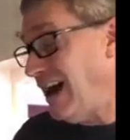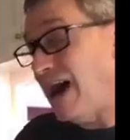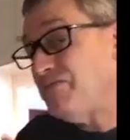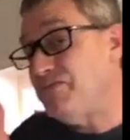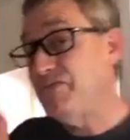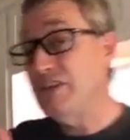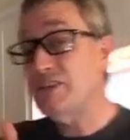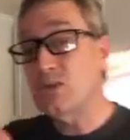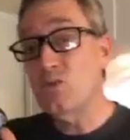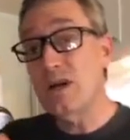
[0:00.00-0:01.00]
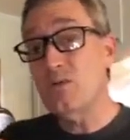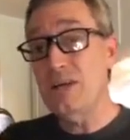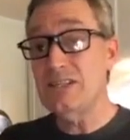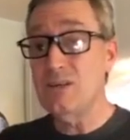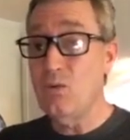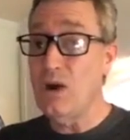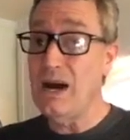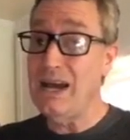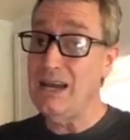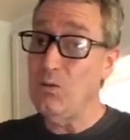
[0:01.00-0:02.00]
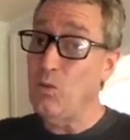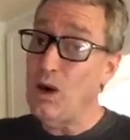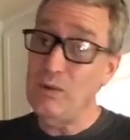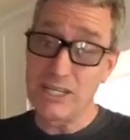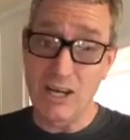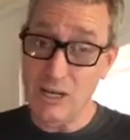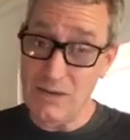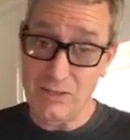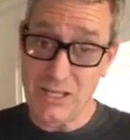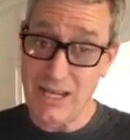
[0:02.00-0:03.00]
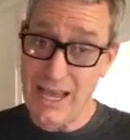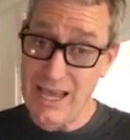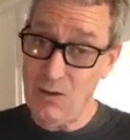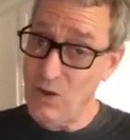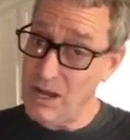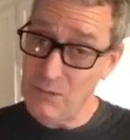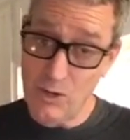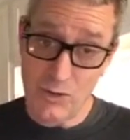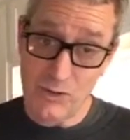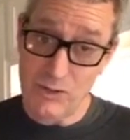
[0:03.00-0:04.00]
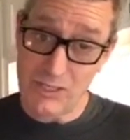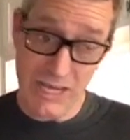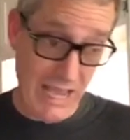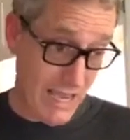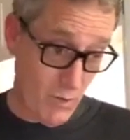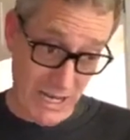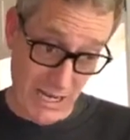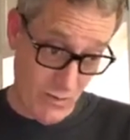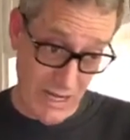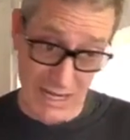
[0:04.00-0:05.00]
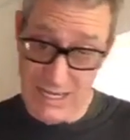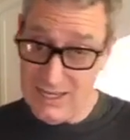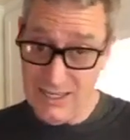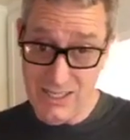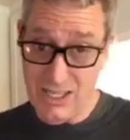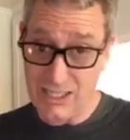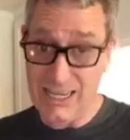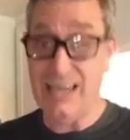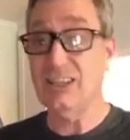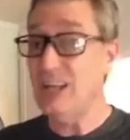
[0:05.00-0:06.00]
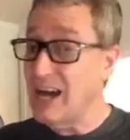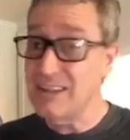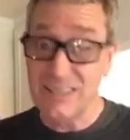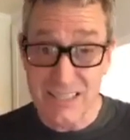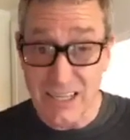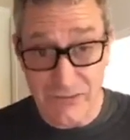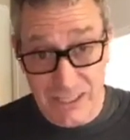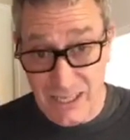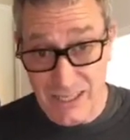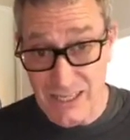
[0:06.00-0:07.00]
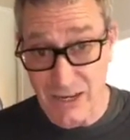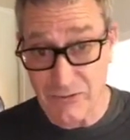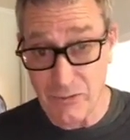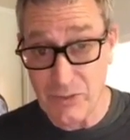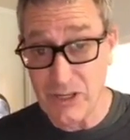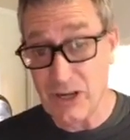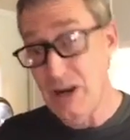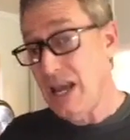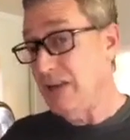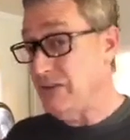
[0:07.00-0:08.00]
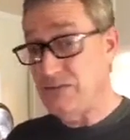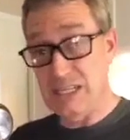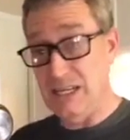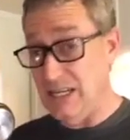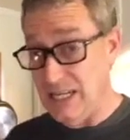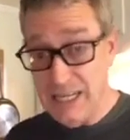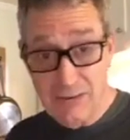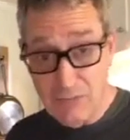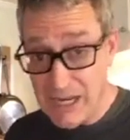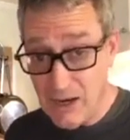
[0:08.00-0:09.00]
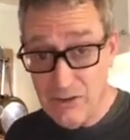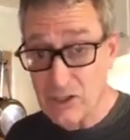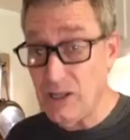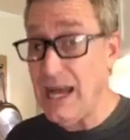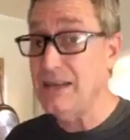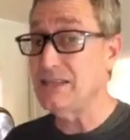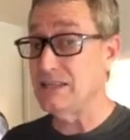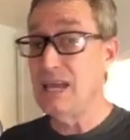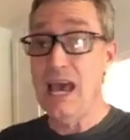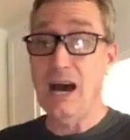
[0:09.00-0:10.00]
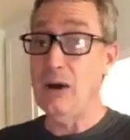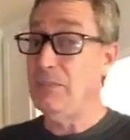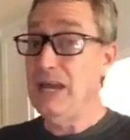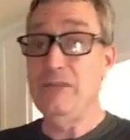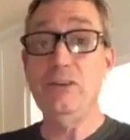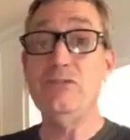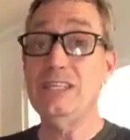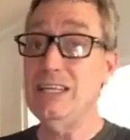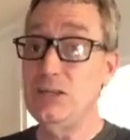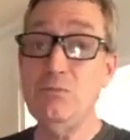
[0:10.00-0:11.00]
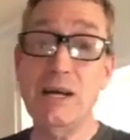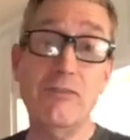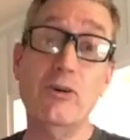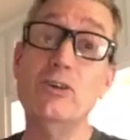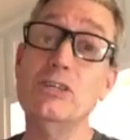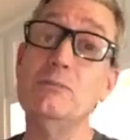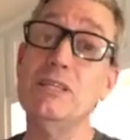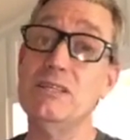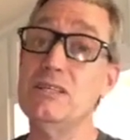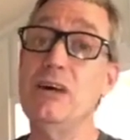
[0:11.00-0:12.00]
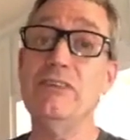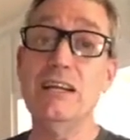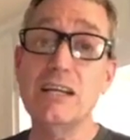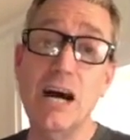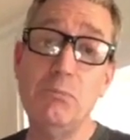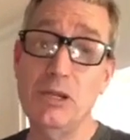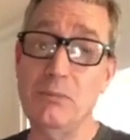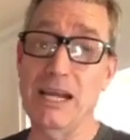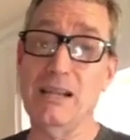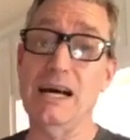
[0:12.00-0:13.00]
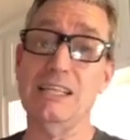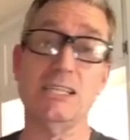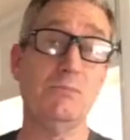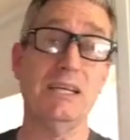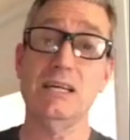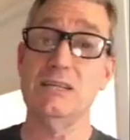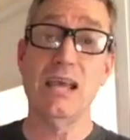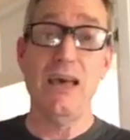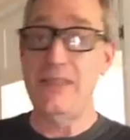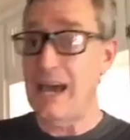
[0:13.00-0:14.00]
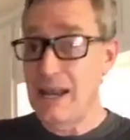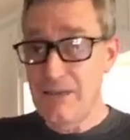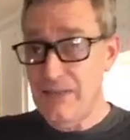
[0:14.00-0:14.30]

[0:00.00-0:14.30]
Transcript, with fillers: This is one reason why what we talk about today, what I'm going through today, we're getting ready to get into sauté. A lot of this stuff is going to sound familiar if you've seen any of my other classes. If you've seen, you might have heard some of this stuff in a couple of my classes, because that